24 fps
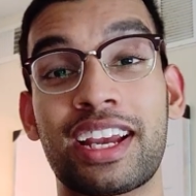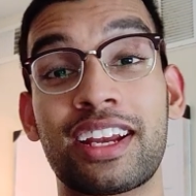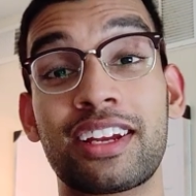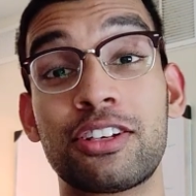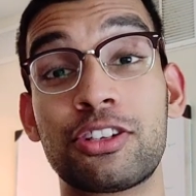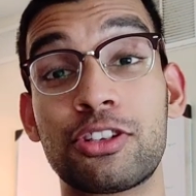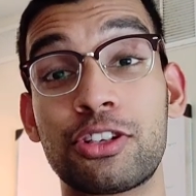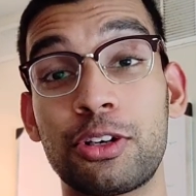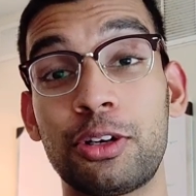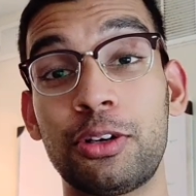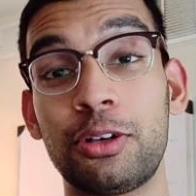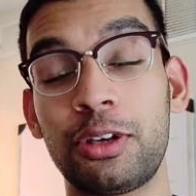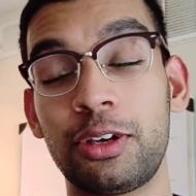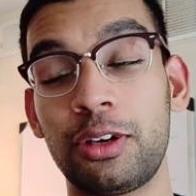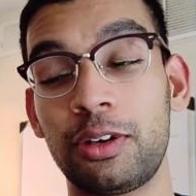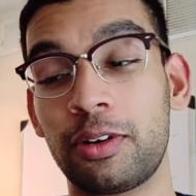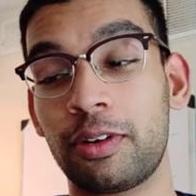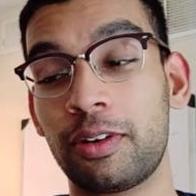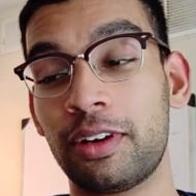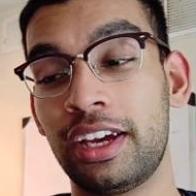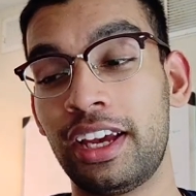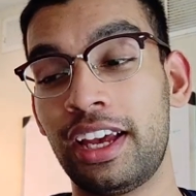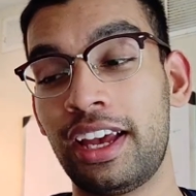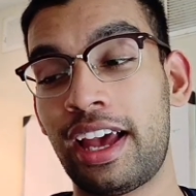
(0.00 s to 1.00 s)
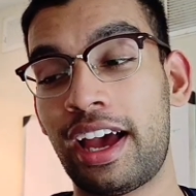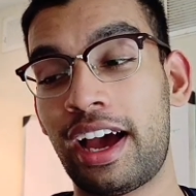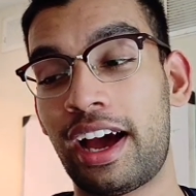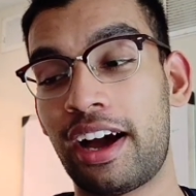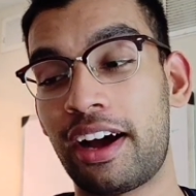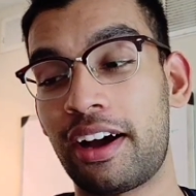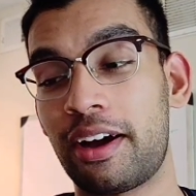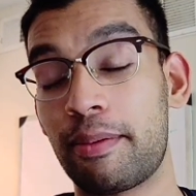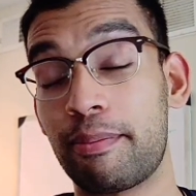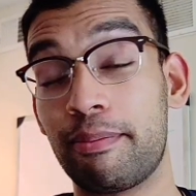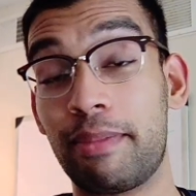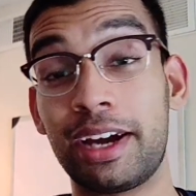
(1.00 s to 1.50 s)
I can show you
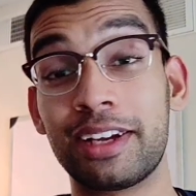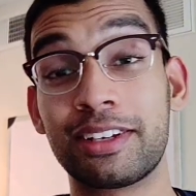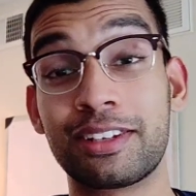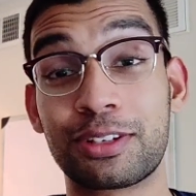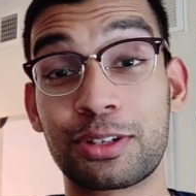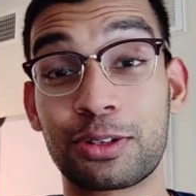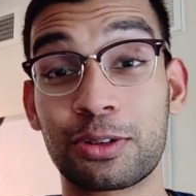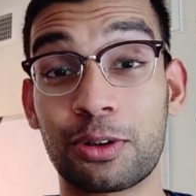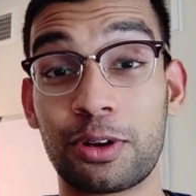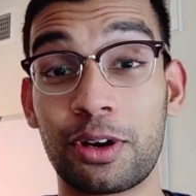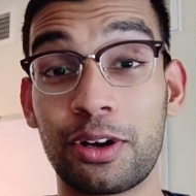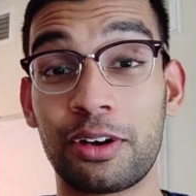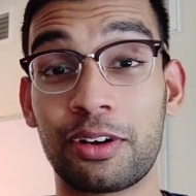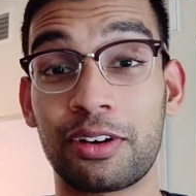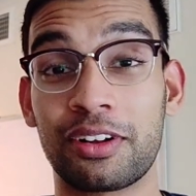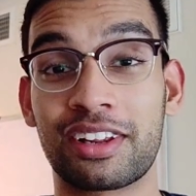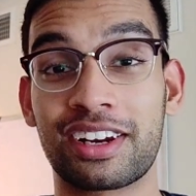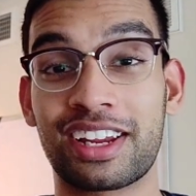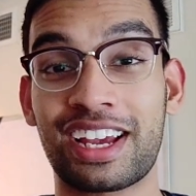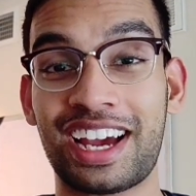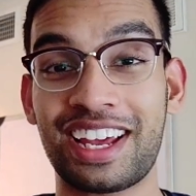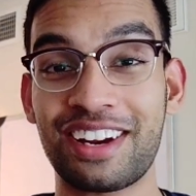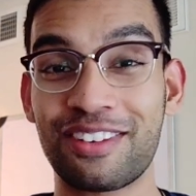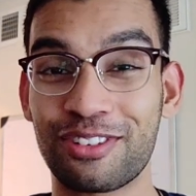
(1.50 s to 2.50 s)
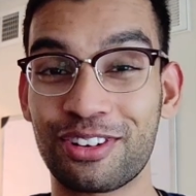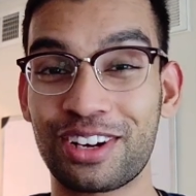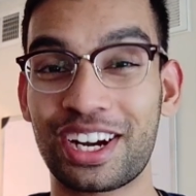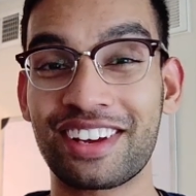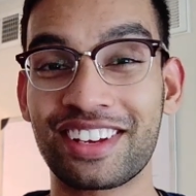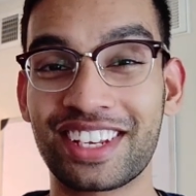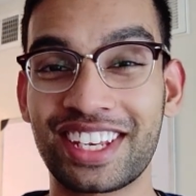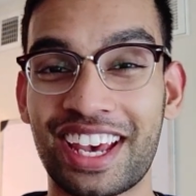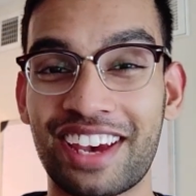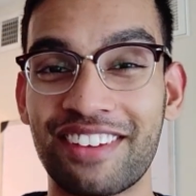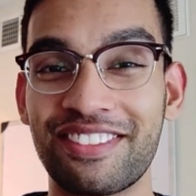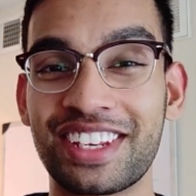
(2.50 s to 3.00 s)
um, my tutorial and kind of what
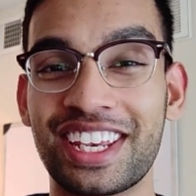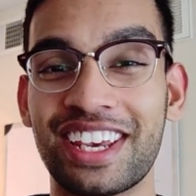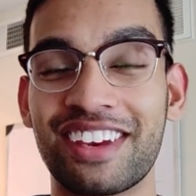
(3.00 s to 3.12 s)
I've,